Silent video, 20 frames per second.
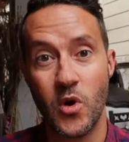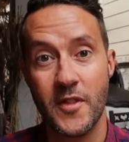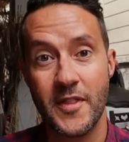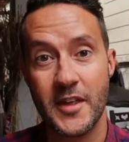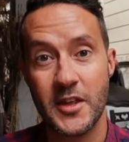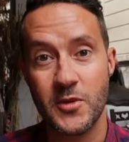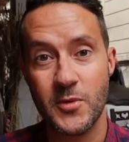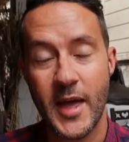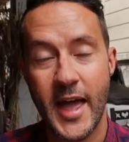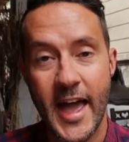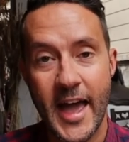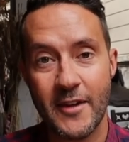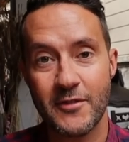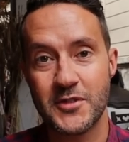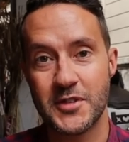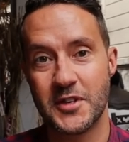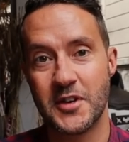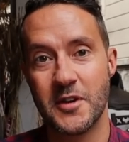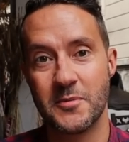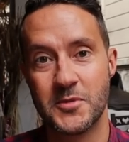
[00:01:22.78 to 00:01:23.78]
one that you
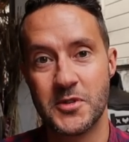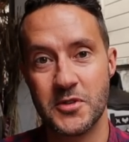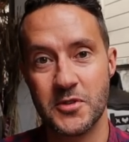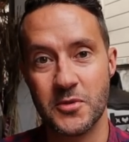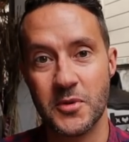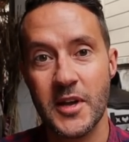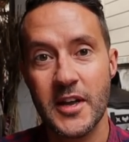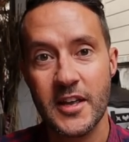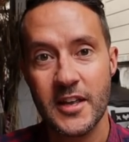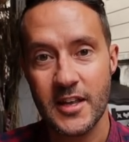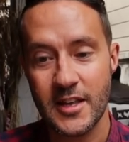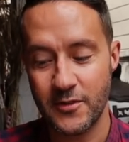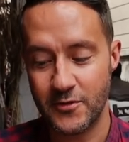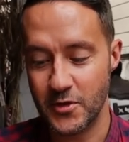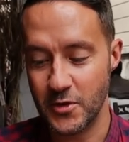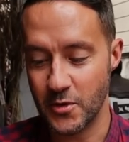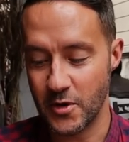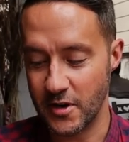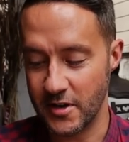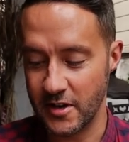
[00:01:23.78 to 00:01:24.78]
have to come to
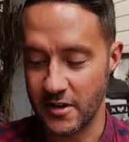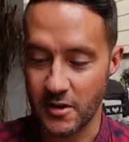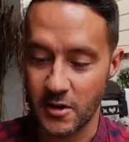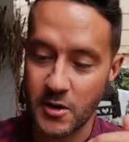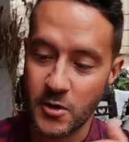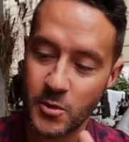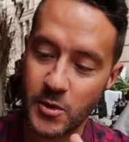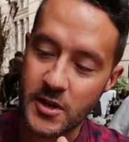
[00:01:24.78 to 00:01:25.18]
if you are here.